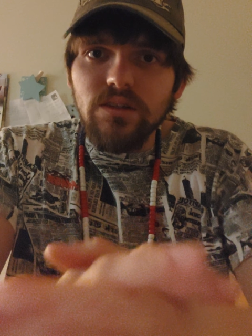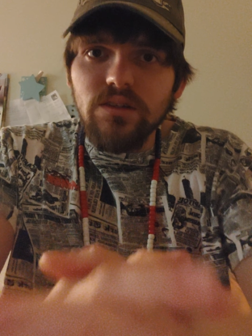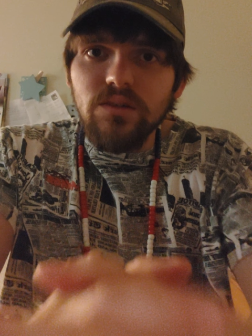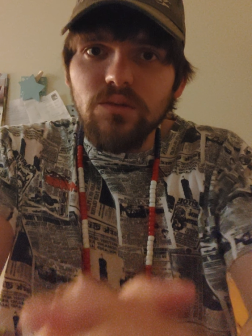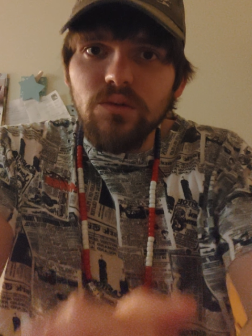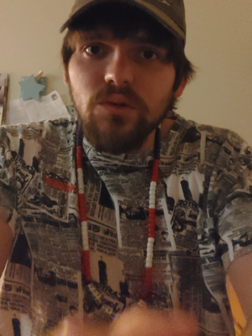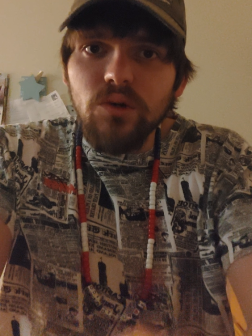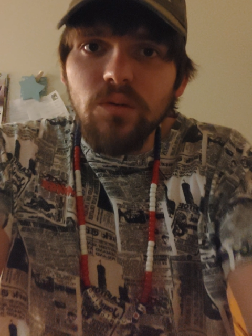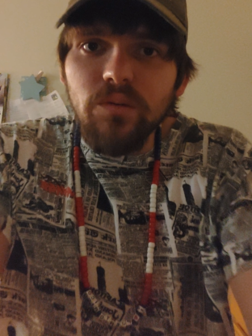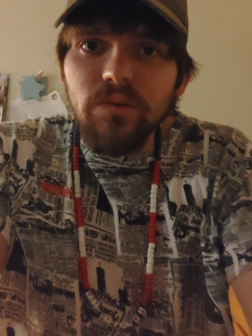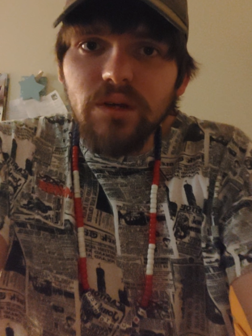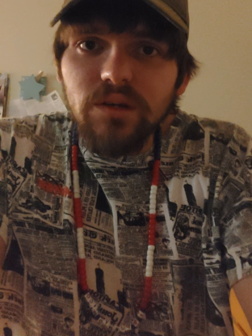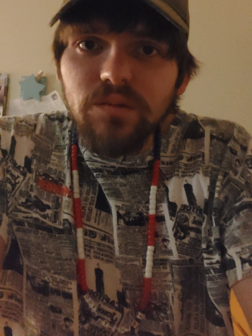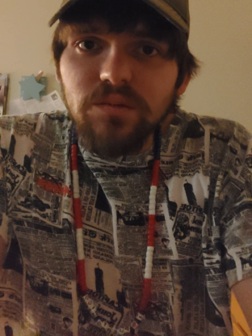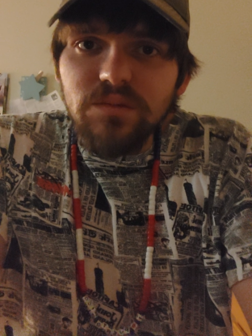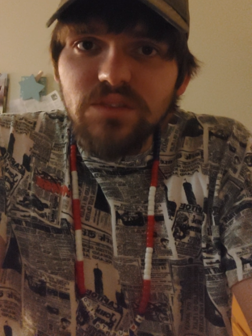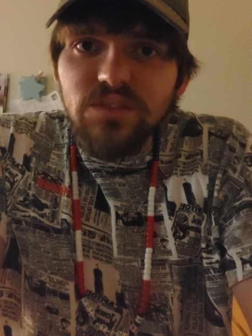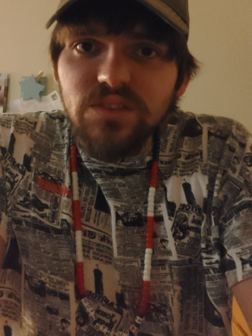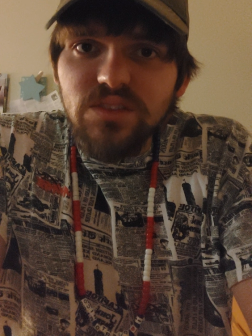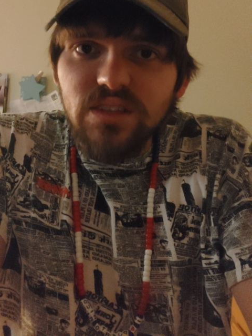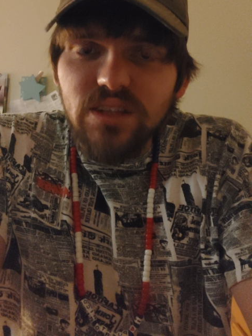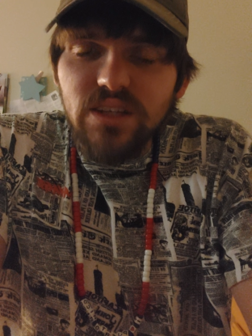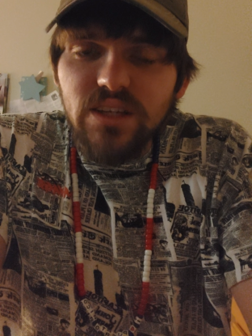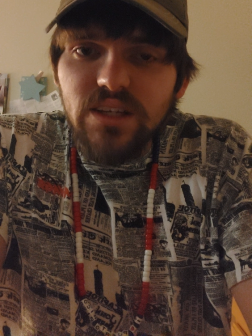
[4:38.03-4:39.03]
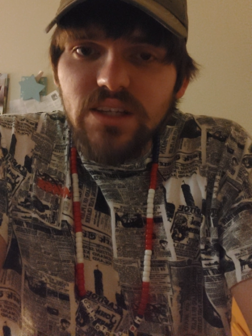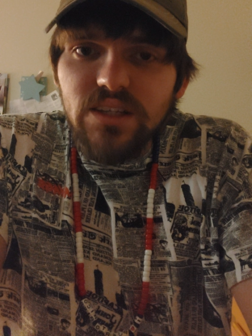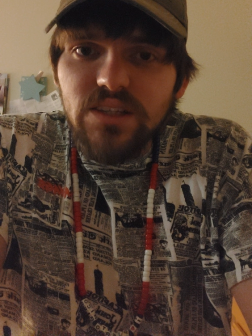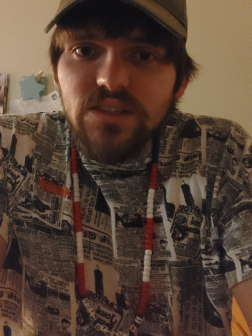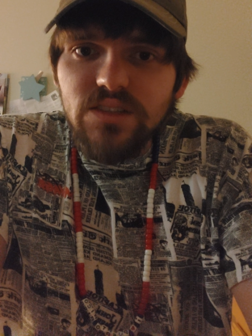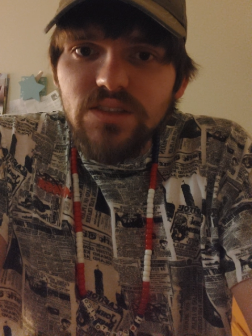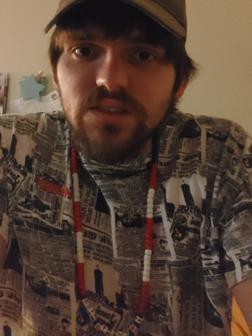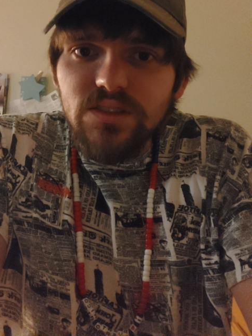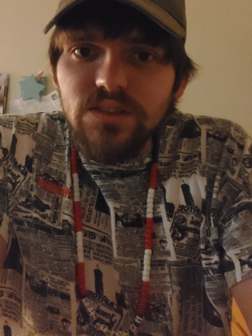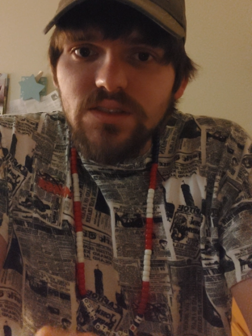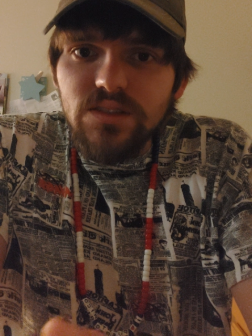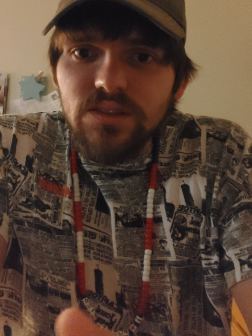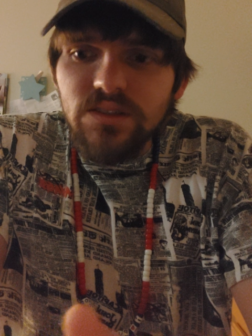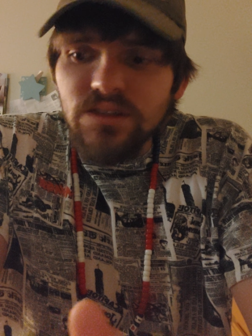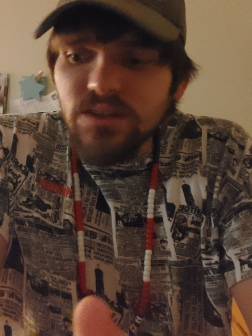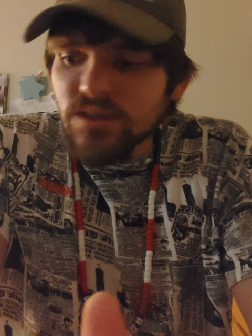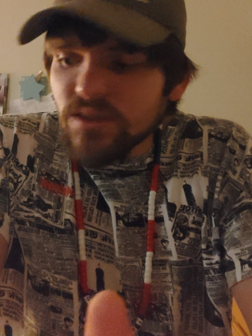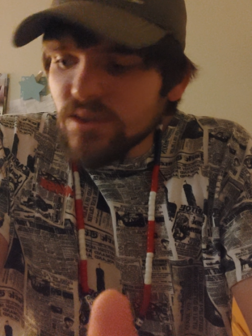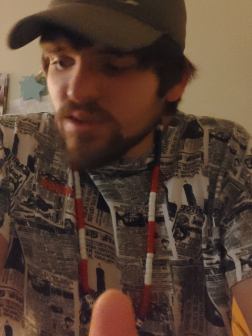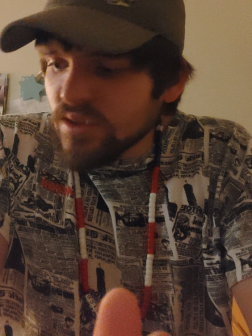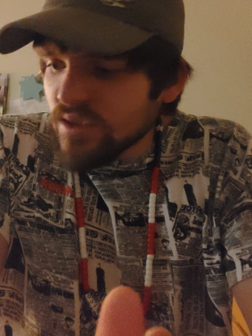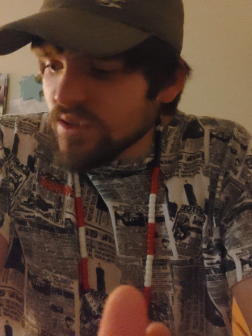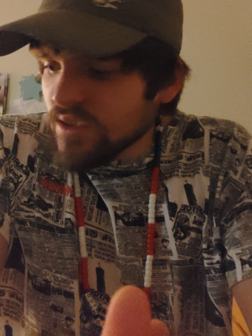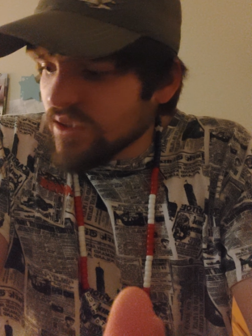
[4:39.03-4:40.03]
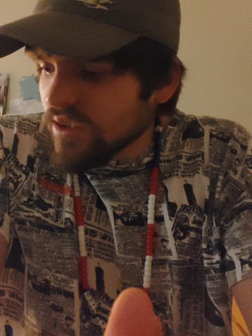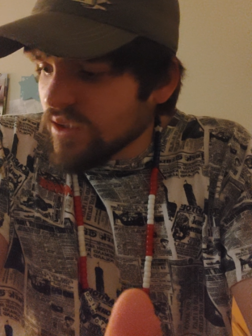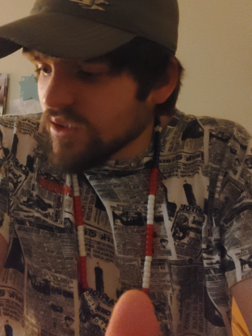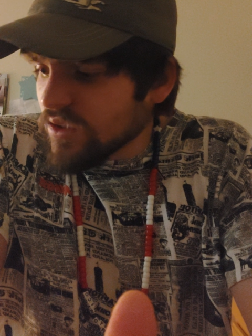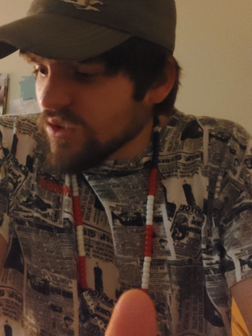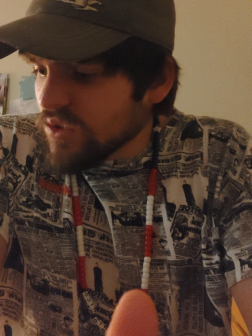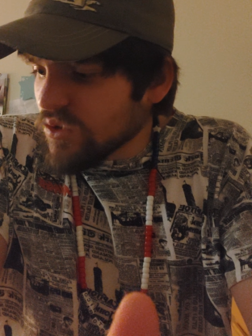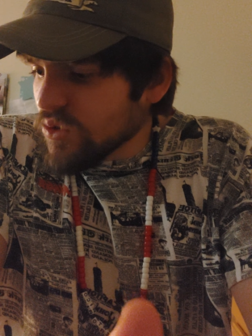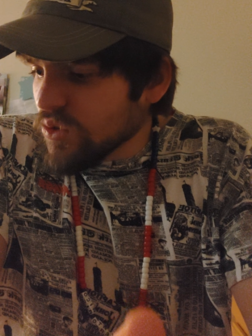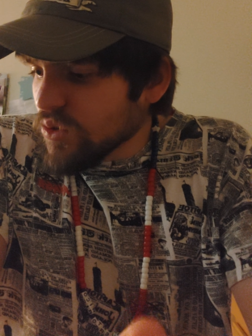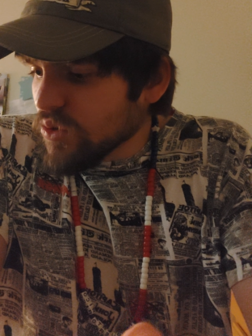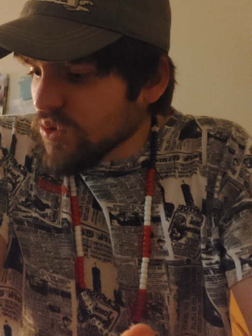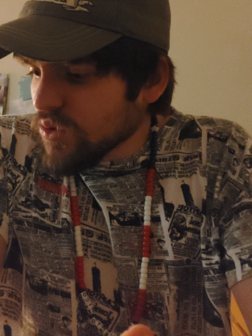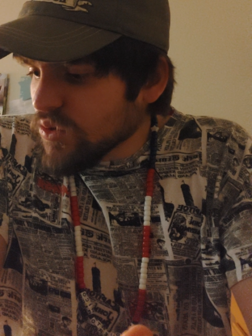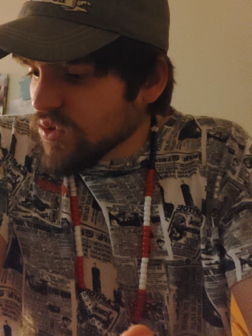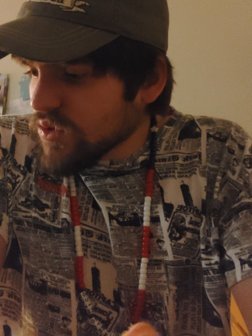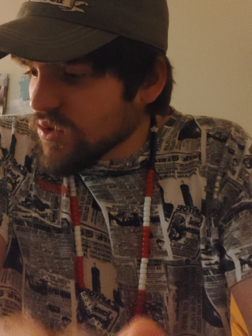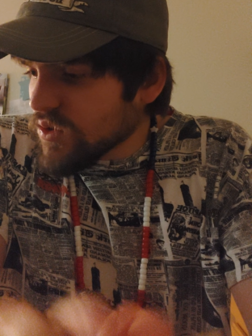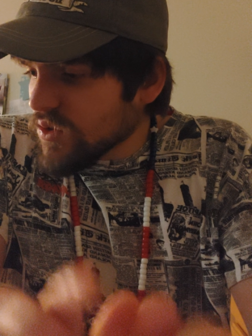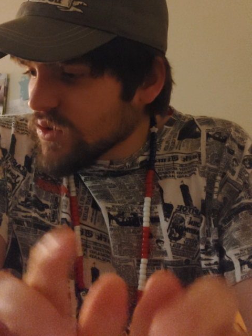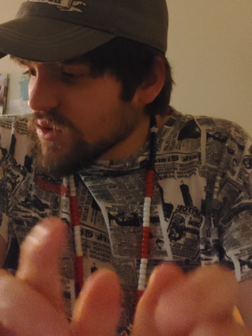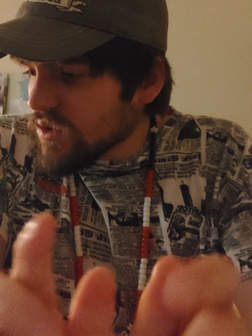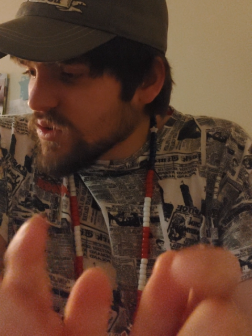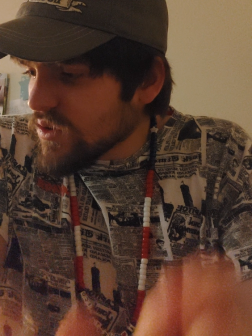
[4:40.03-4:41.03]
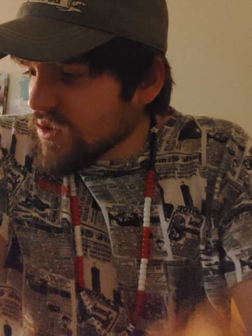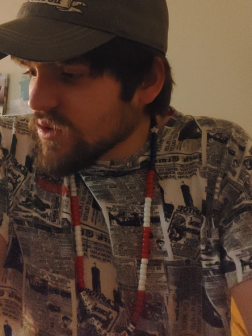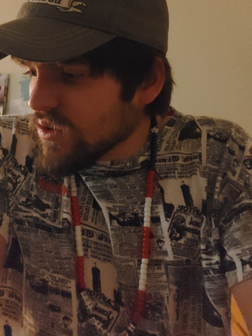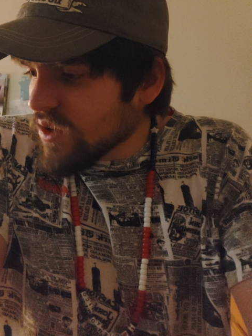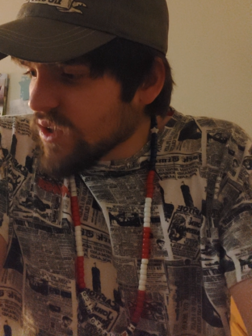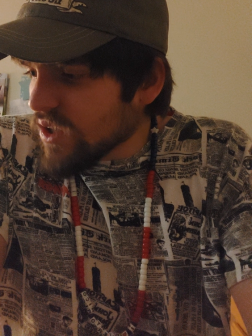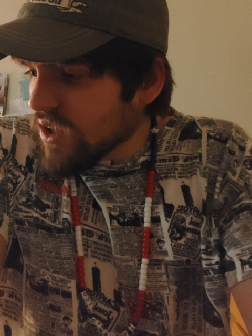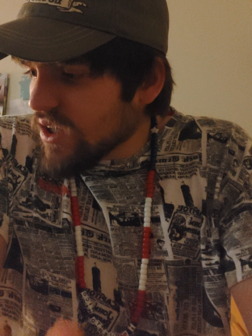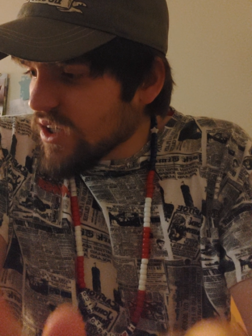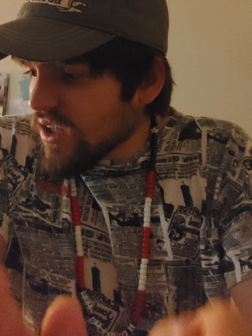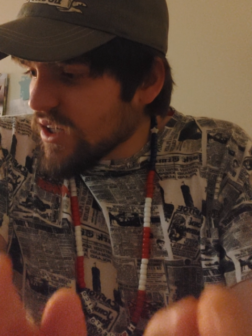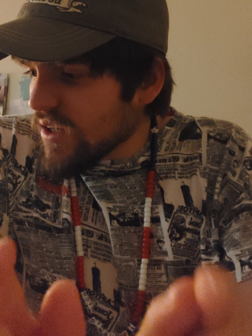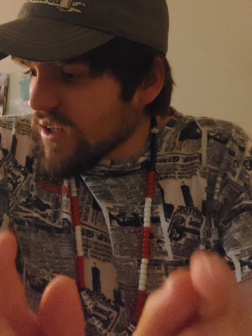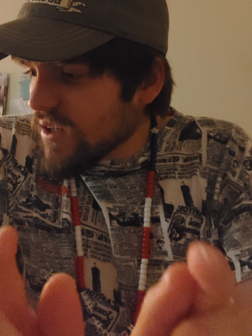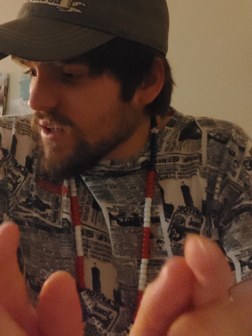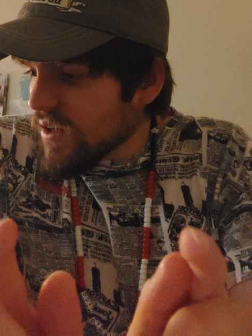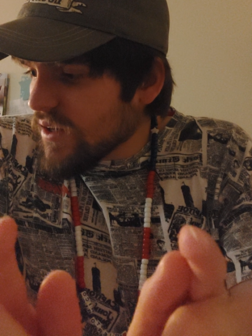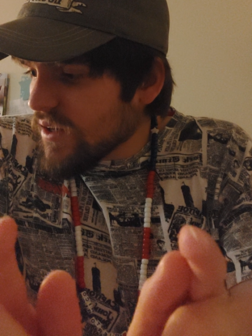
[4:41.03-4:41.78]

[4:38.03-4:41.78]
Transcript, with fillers: We all make mistakes. Use the